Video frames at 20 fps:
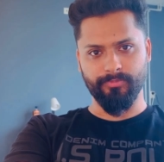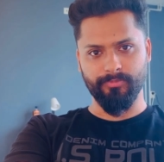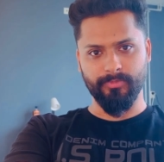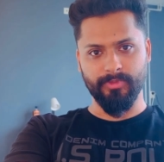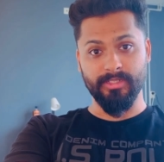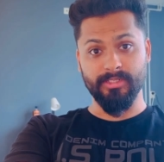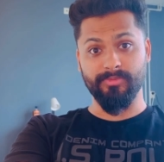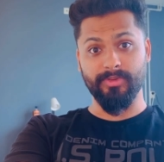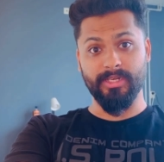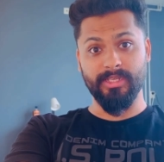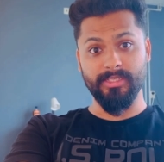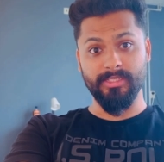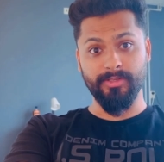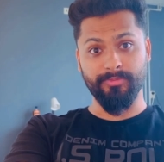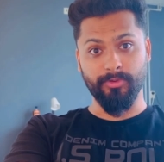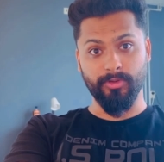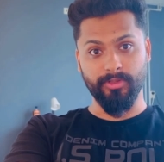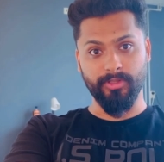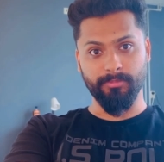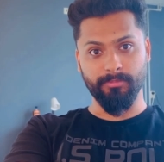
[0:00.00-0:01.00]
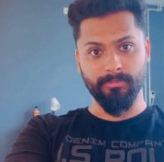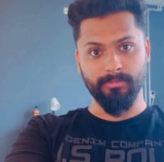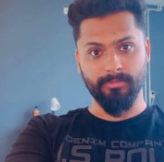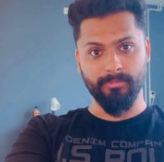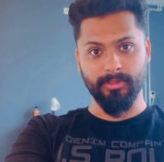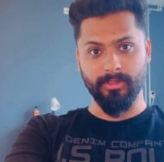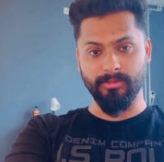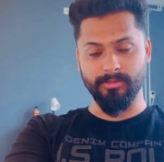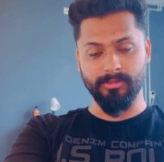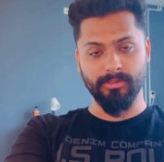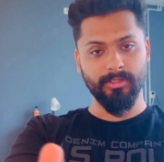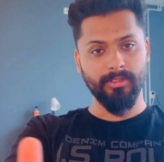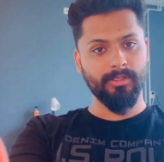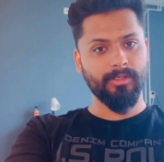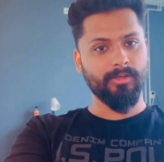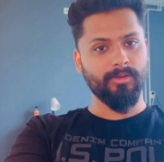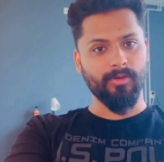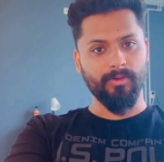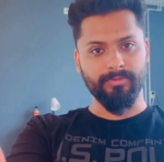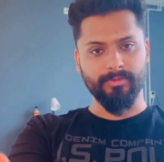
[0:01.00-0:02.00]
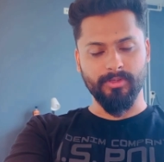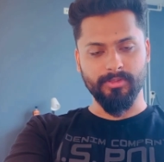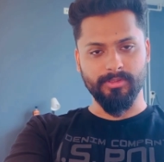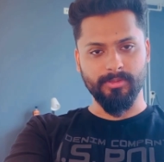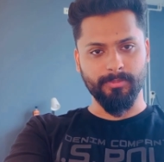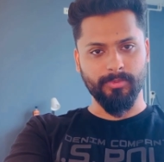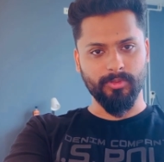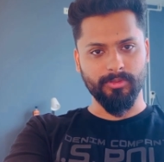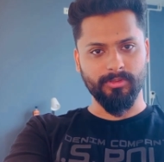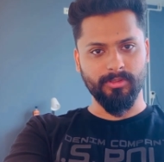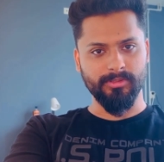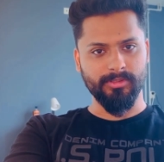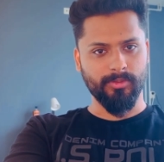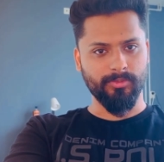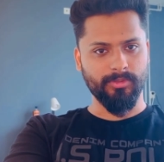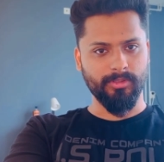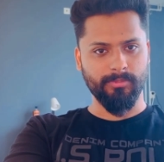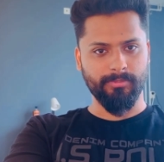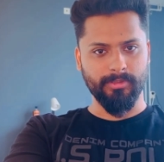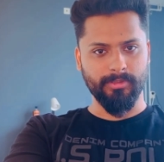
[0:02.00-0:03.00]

it's very easy for him because, of course, the sound